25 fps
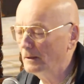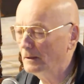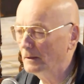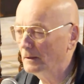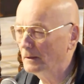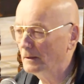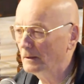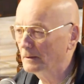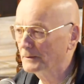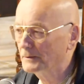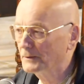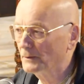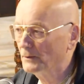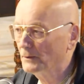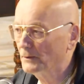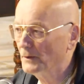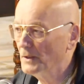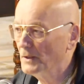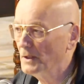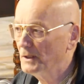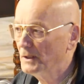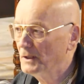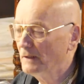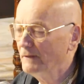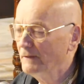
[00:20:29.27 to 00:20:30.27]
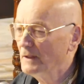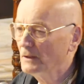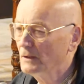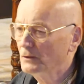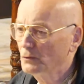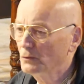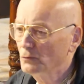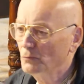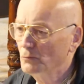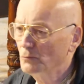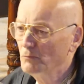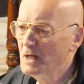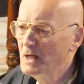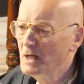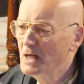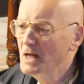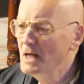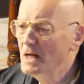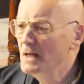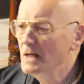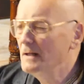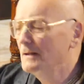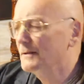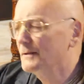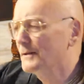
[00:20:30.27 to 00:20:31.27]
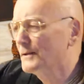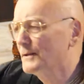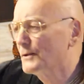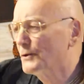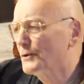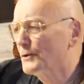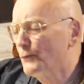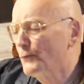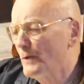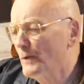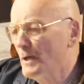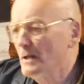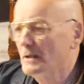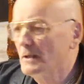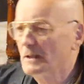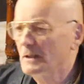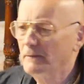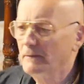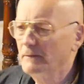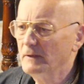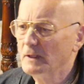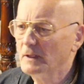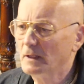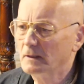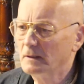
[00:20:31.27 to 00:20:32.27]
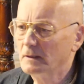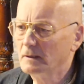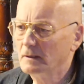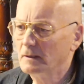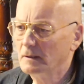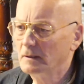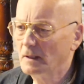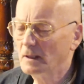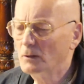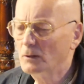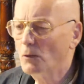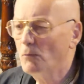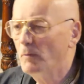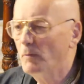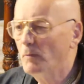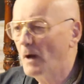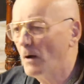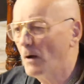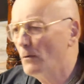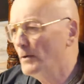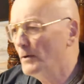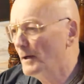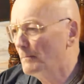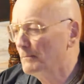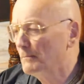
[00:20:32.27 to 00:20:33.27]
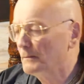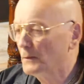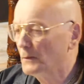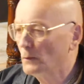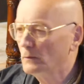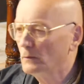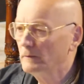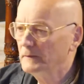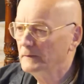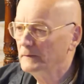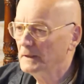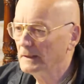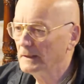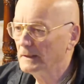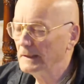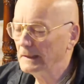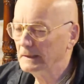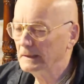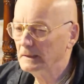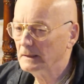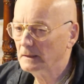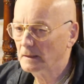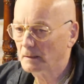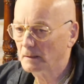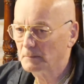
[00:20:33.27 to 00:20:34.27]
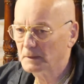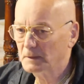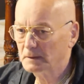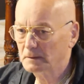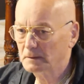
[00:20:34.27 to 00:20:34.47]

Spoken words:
So he is giving to millions and trillions living entities. Eko bahunam yo vidadati kaman.